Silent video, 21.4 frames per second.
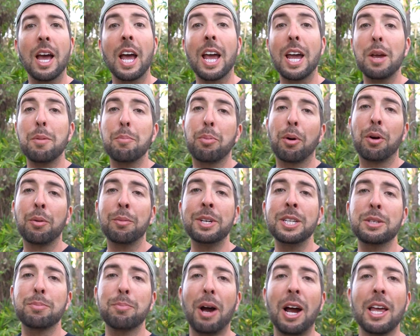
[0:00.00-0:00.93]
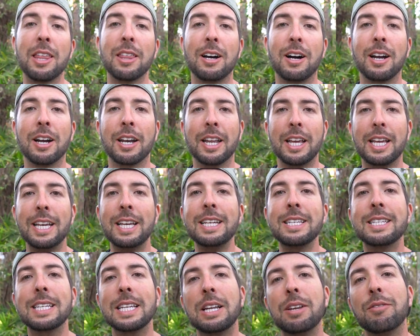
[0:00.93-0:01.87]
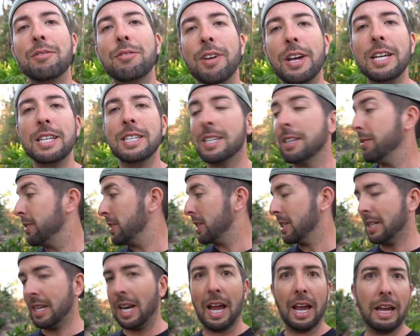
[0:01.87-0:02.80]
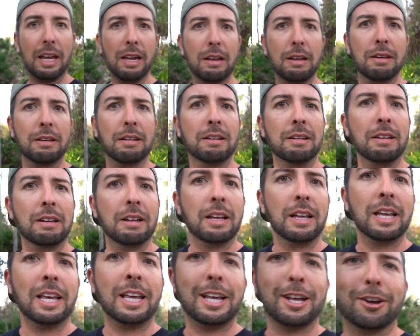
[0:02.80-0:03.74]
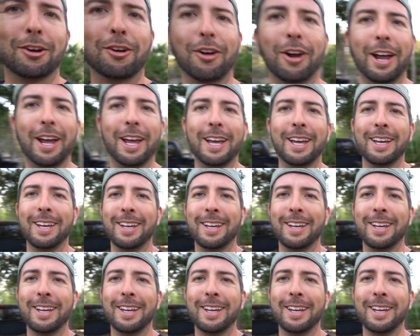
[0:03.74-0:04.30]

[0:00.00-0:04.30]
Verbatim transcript: A Burmese python is an invasive snake here